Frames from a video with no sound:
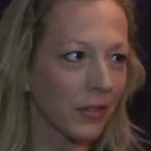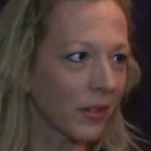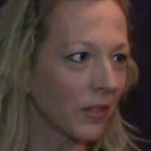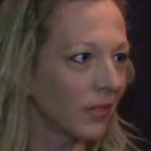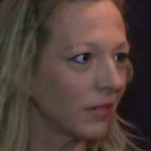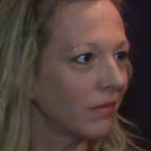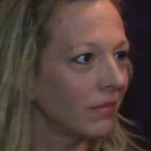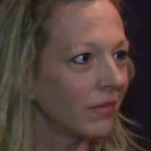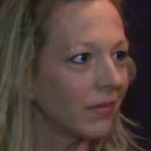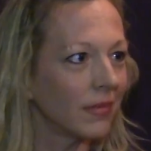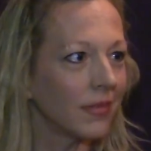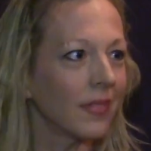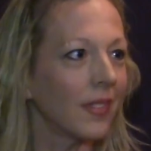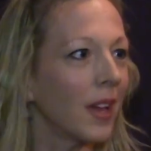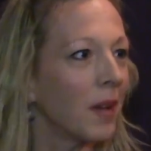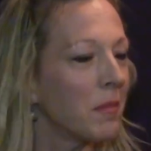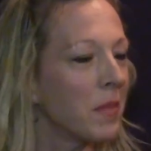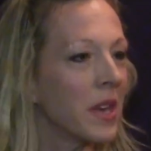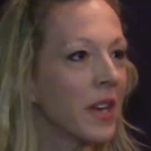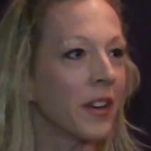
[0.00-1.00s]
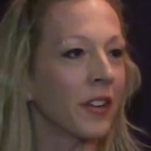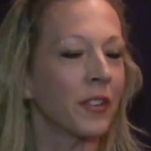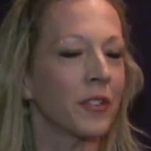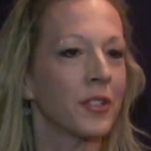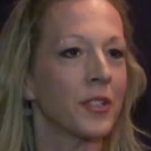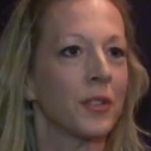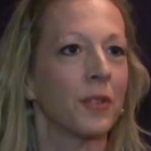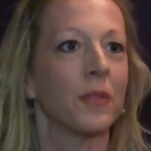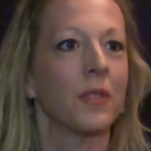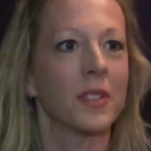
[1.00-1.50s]
for a minute or
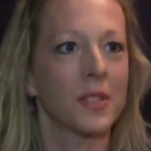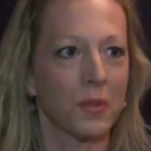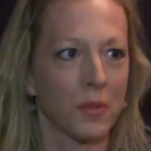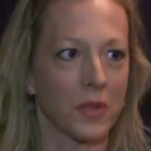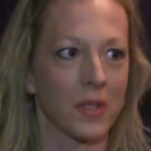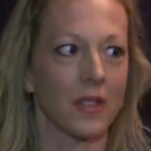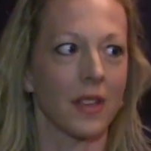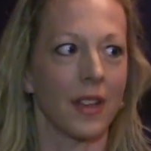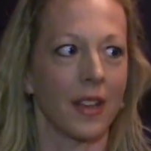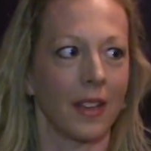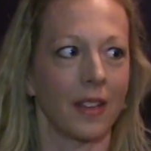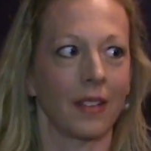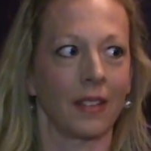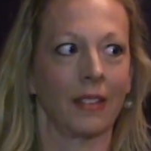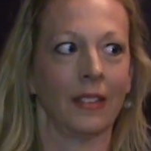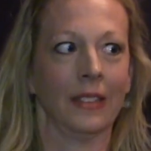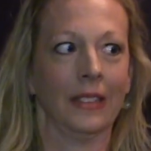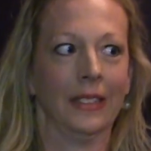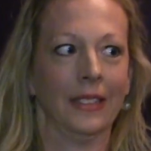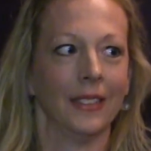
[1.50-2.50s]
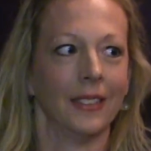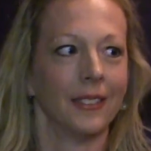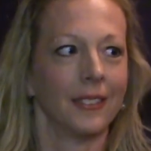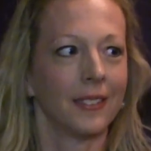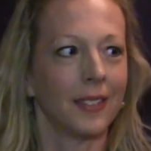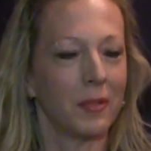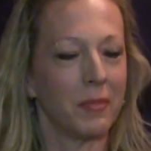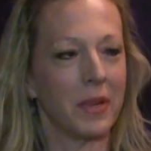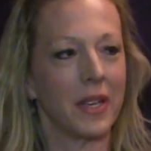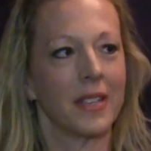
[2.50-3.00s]
two. This was like
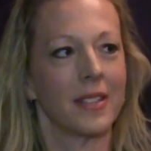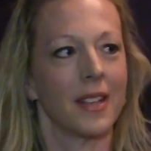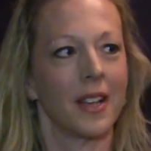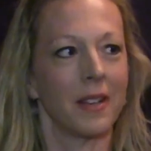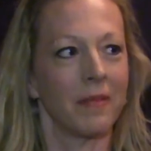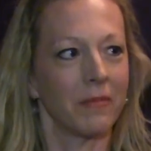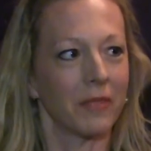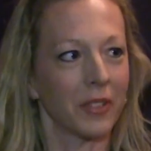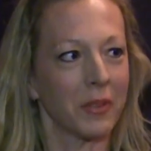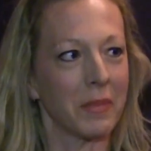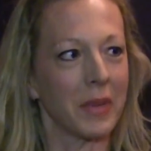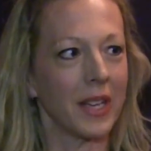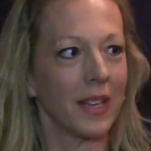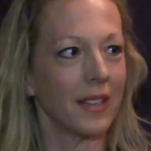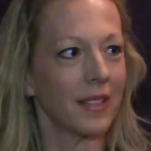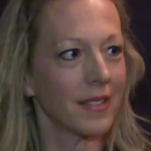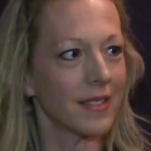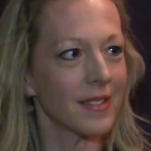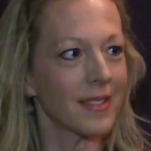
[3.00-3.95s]
the big time for me.